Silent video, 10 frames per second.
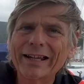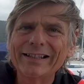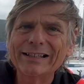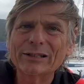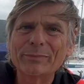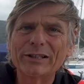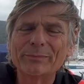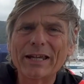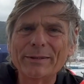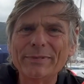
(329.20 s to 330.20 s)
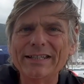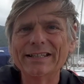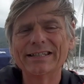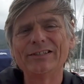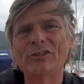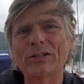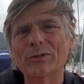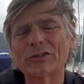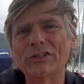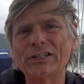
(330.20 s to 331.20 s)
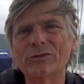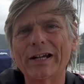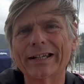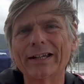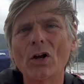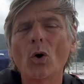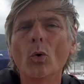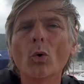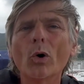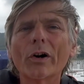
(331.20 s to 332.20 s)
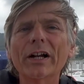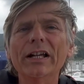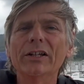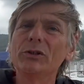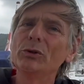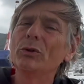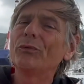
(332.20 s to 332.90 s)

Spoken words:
a little bit, maybe the Genoa sheet track, or you